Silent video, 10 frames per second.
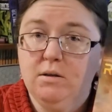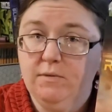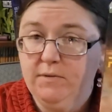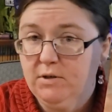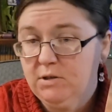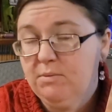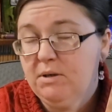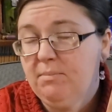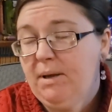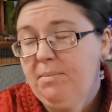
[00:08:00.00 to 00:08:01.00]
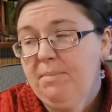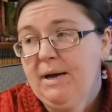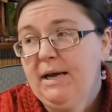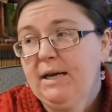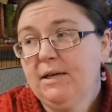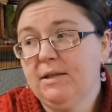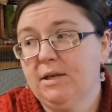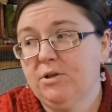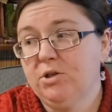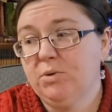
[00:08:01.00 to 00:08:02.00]
the first one in paperback and the
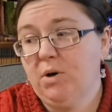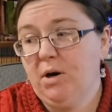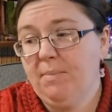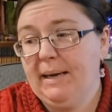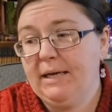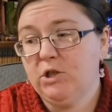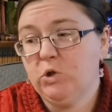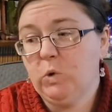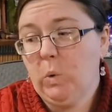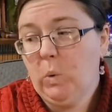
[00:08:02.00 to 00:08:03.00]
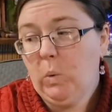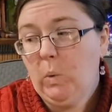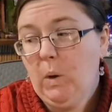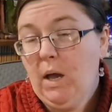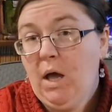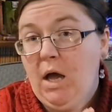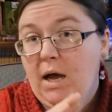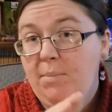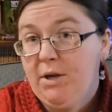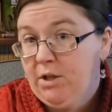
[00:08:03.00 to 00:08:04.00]
other two in hardback. So
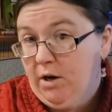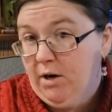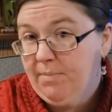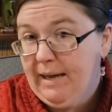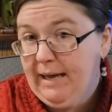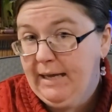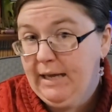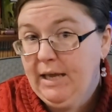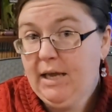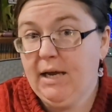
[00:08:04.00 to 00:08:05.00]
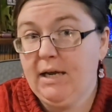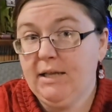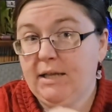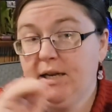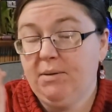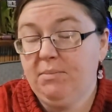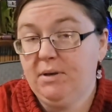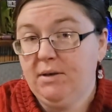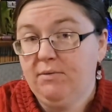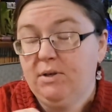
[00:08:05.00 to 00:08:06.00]
I bought the hardback, and then I'm
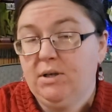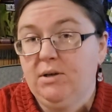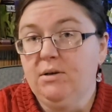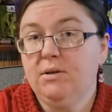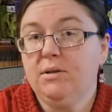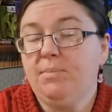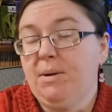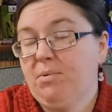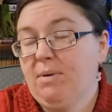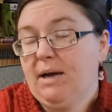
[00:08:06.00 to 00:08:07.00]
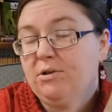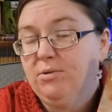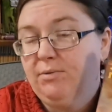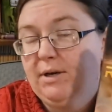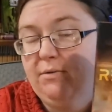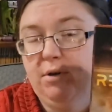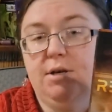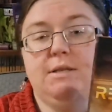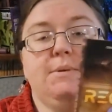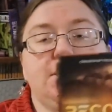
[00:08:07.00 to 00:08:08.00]
giving the paperback to a friend for
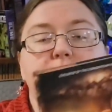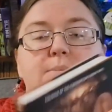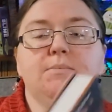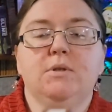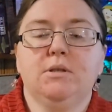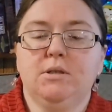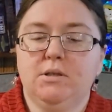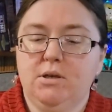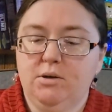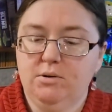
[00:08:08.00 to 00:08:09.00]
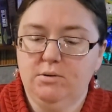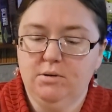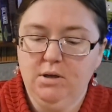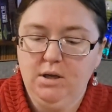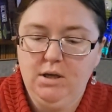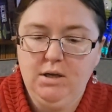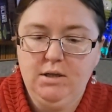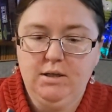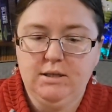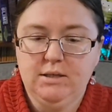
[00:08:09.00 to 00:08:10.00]
Christmas. So
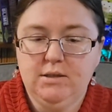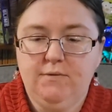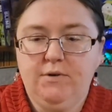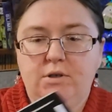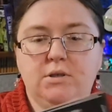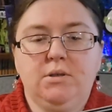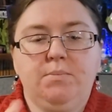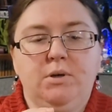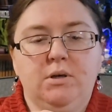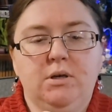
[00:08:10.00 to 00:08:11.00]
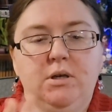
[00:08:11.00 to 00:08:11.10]
this is the first book